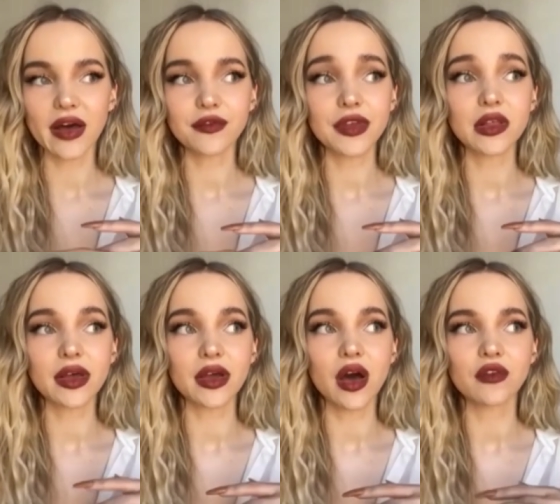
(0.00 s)
that
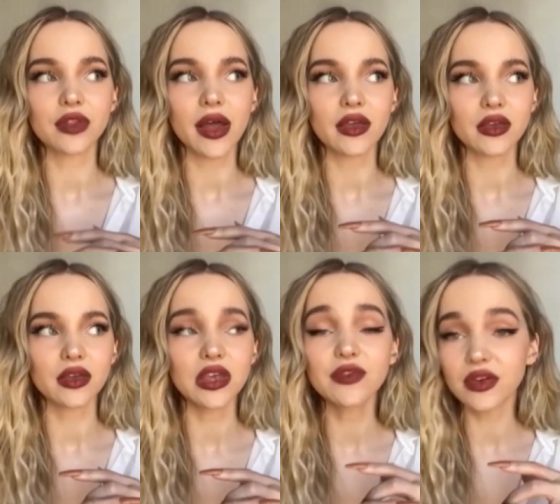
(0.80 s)
feeling of like
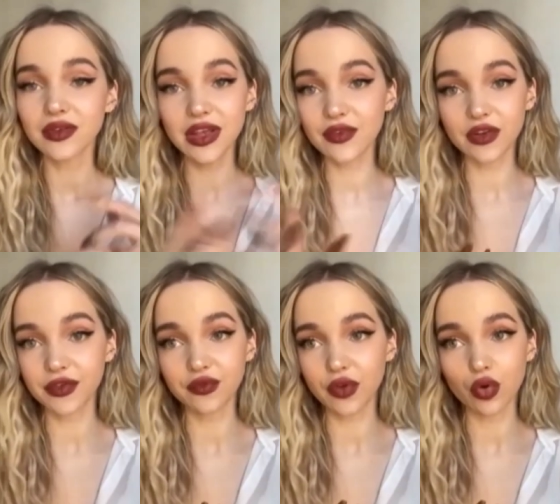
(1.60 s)
even even
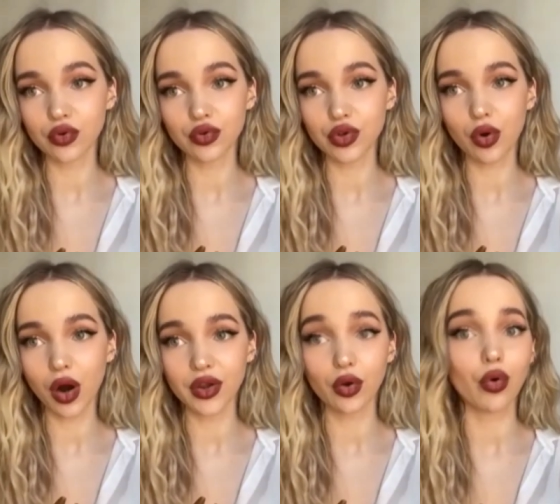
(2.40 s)
if you've known who you
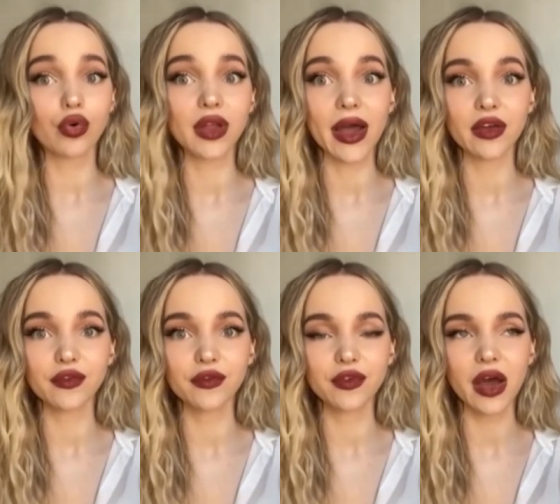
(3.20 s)
are your whole
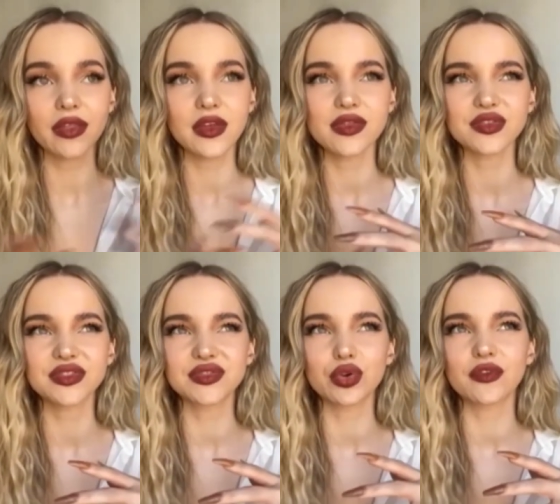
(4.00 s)
life i think
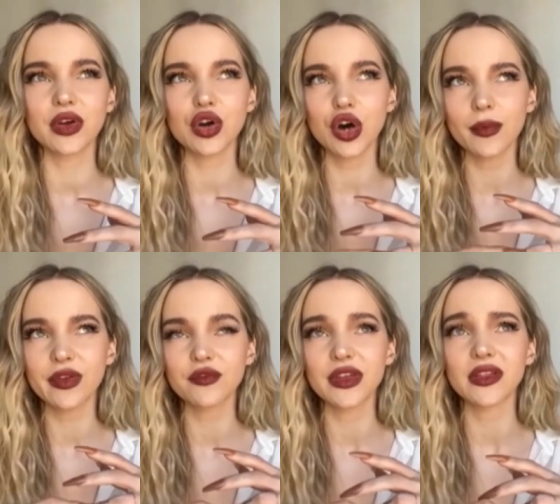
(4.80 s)
there's a sort of a
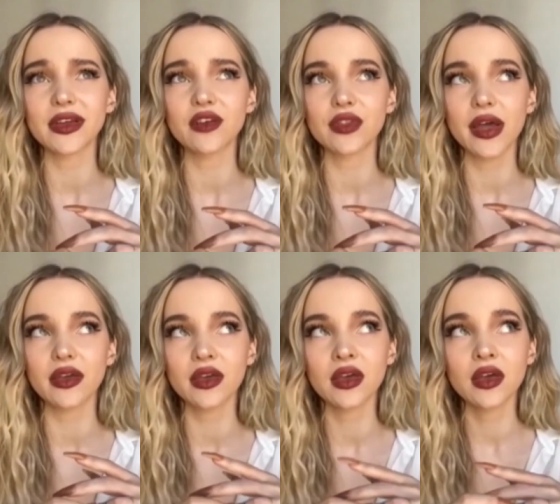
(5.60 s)
common feeling of
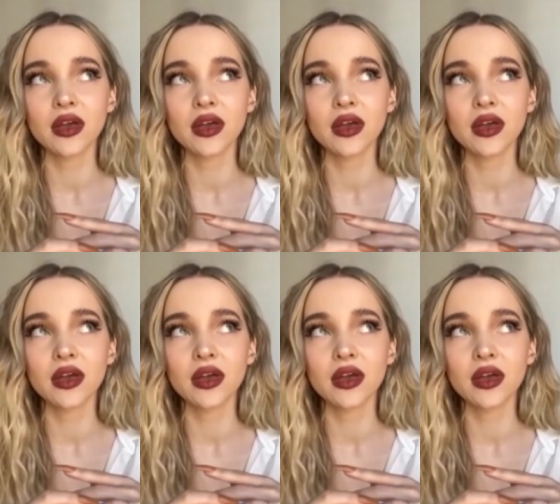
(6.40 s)
like